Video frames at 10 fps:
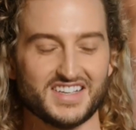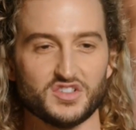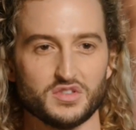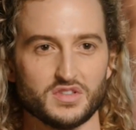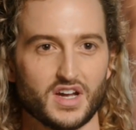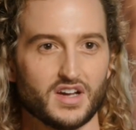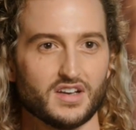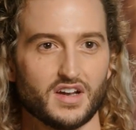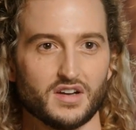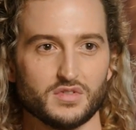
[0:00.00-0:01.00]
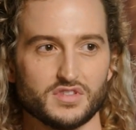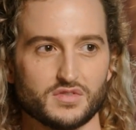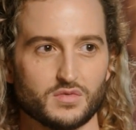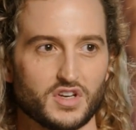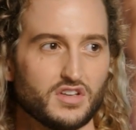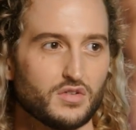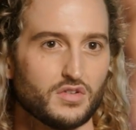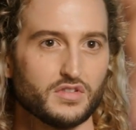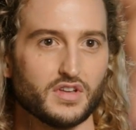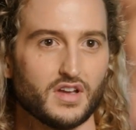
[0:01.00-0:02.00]
I didn't do that, I was
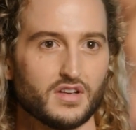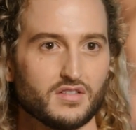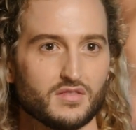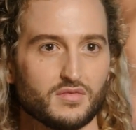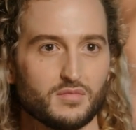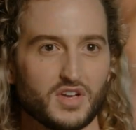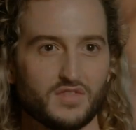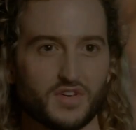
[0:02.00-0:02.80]
ridiculed and made